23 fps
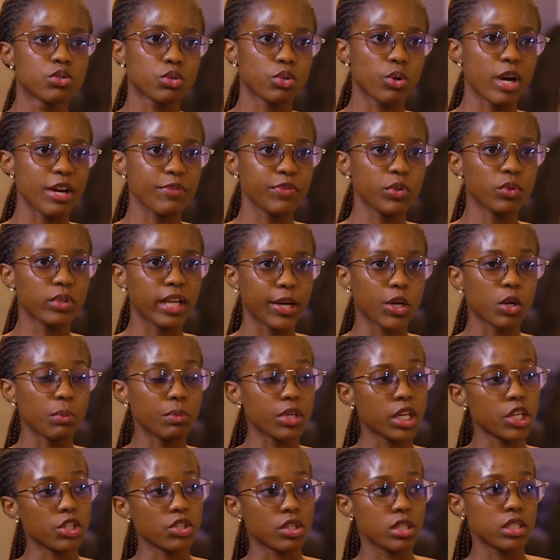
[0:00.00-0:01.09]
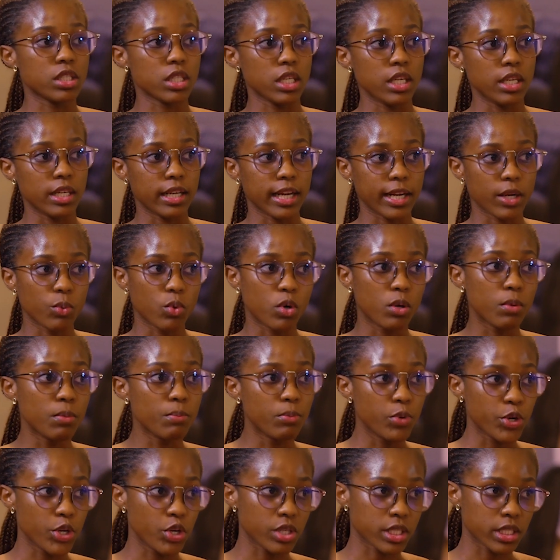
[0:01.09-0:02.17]
So I feel like communication is key, like
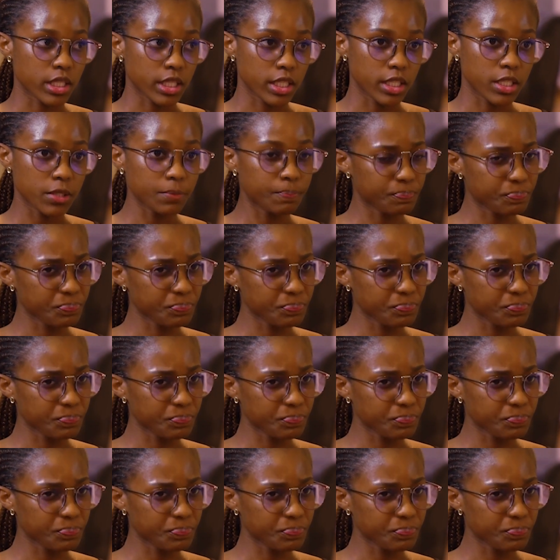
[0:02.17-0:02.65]
what Moyo said.